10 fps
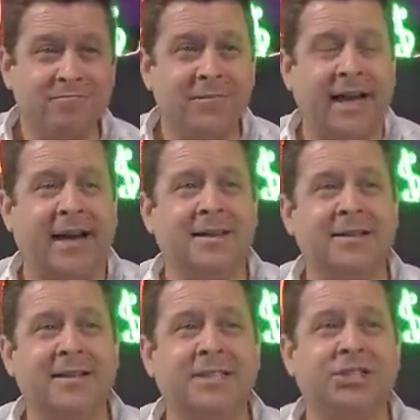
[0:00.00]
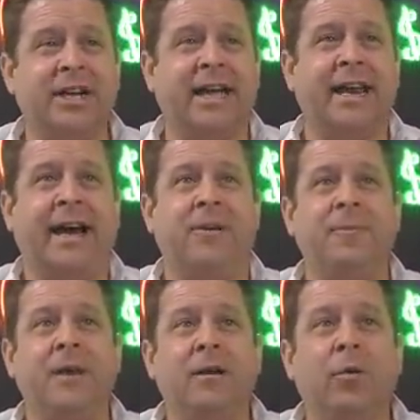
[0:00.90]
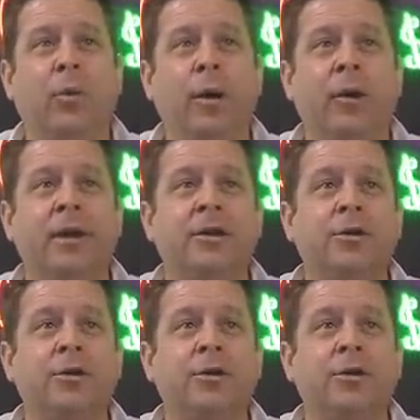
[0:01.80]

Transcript: Yeah, let's check it out. What we want to